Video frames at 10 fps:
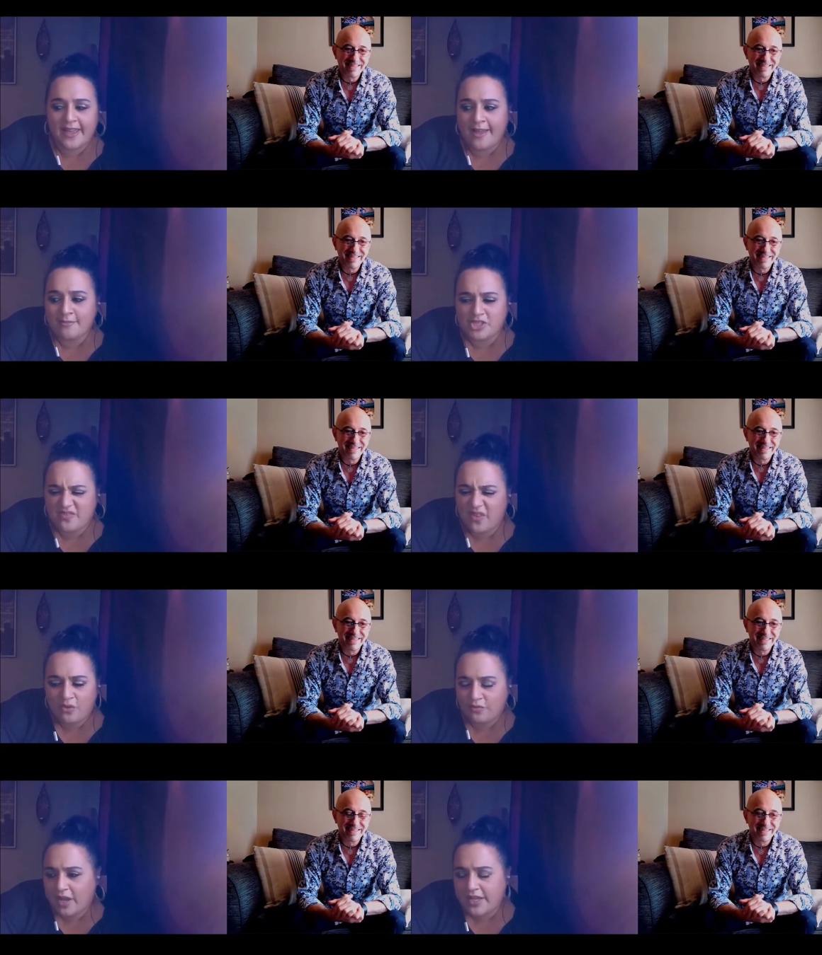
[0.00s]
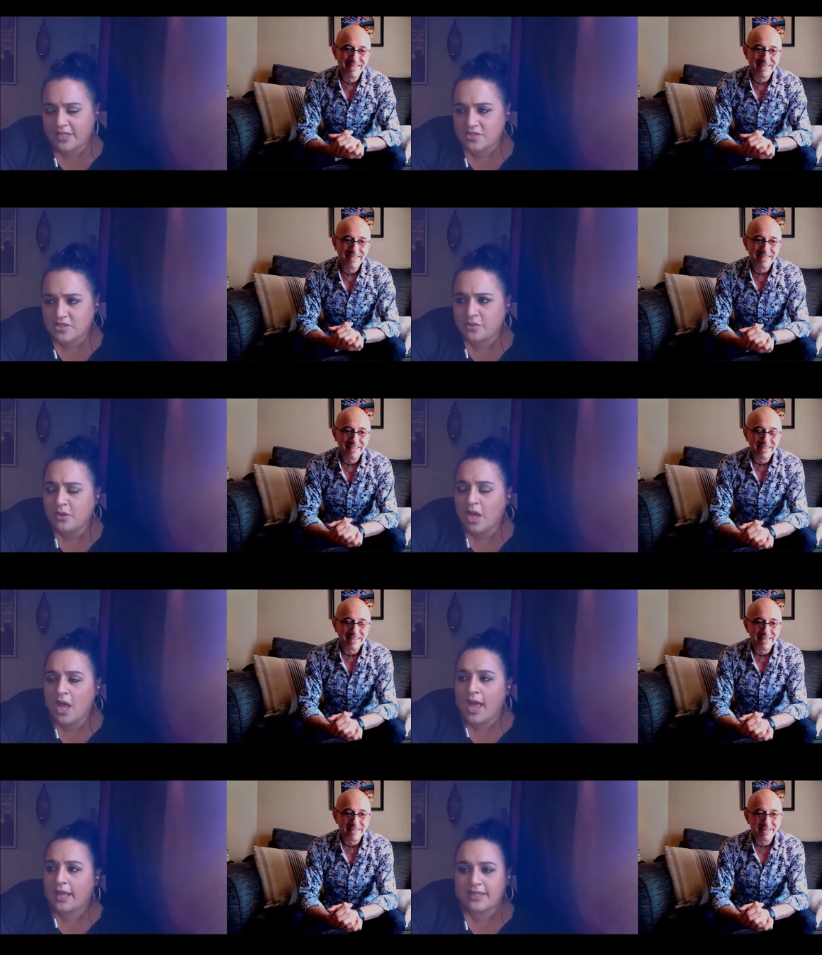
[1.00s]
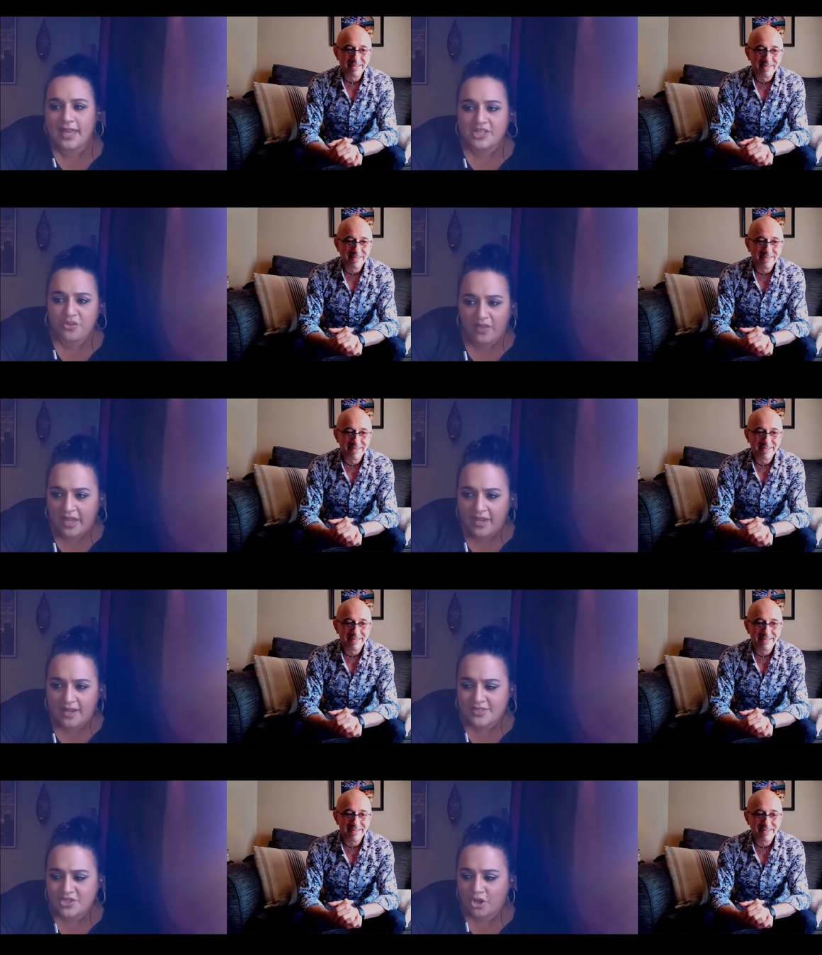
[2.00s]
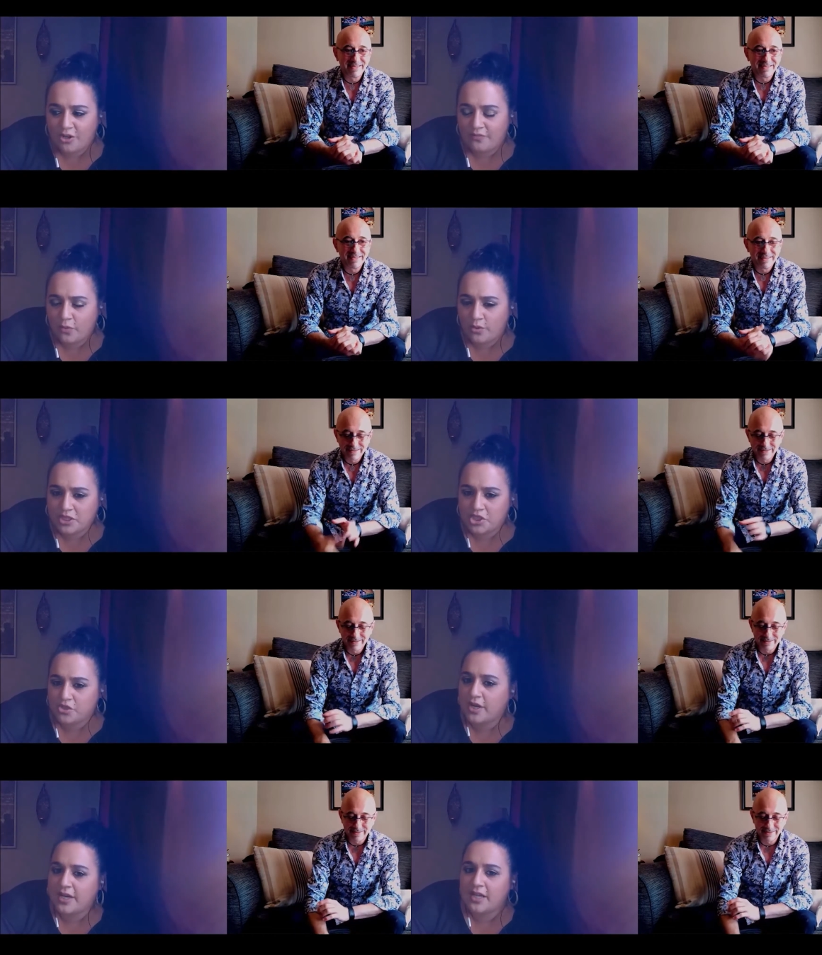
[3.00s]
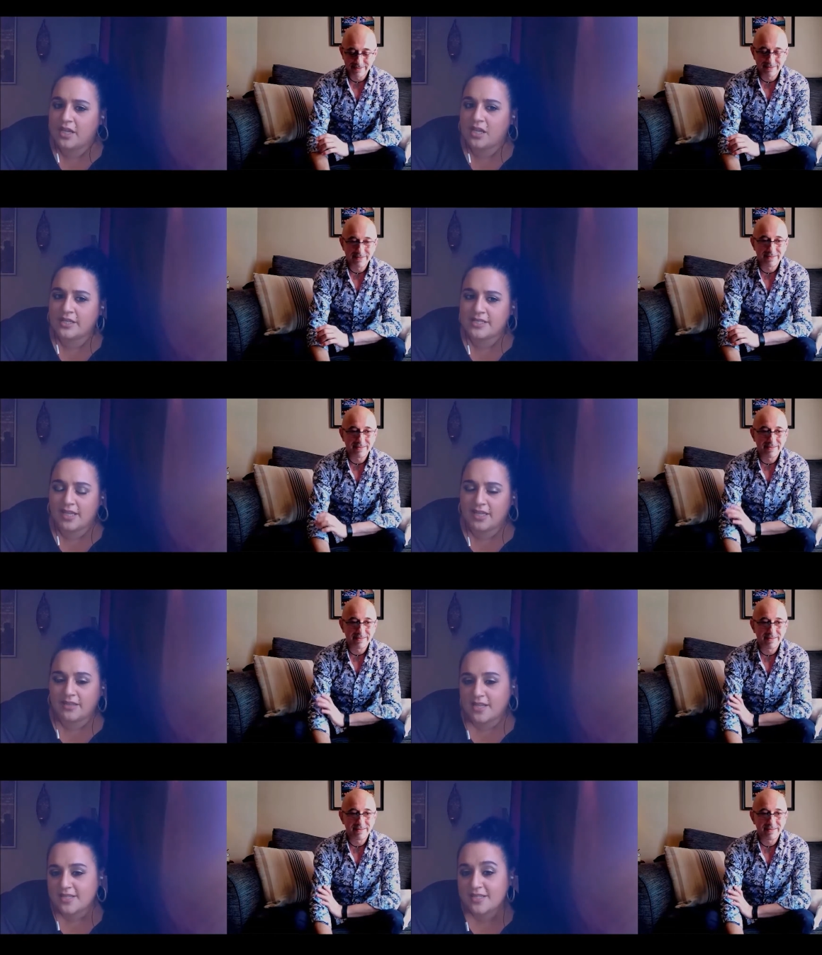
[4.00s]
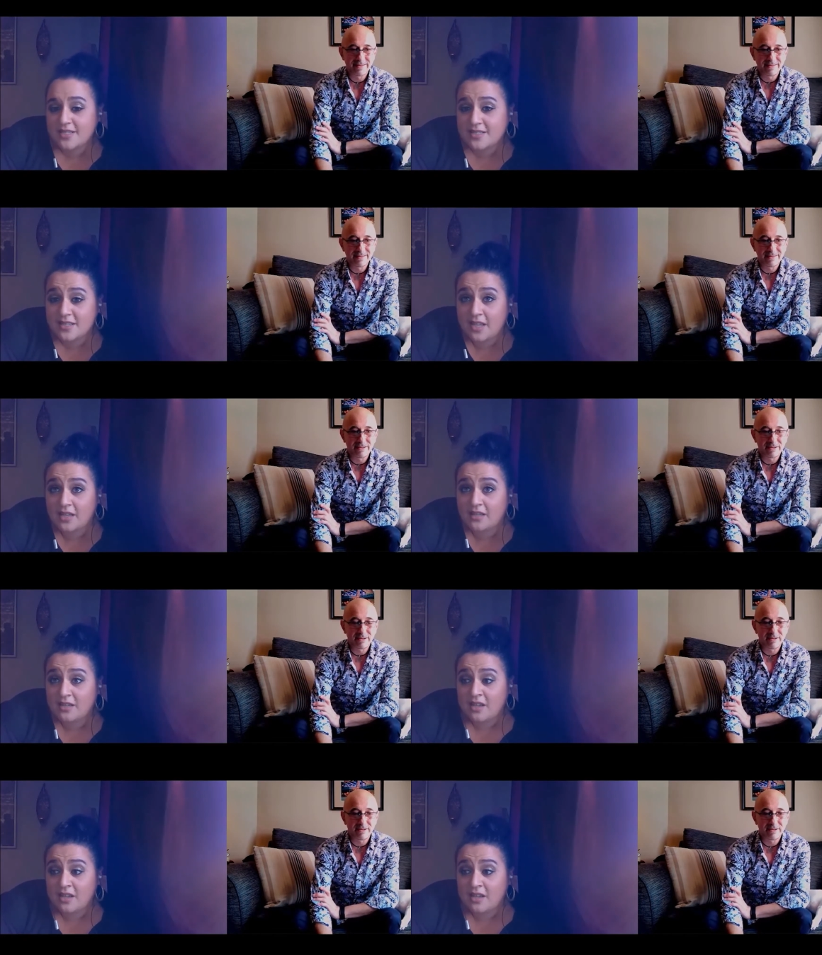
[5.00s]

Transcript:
Speaker 1: Um, it just felt right. So at the age of eight, I started vocally training and taking lessons, and then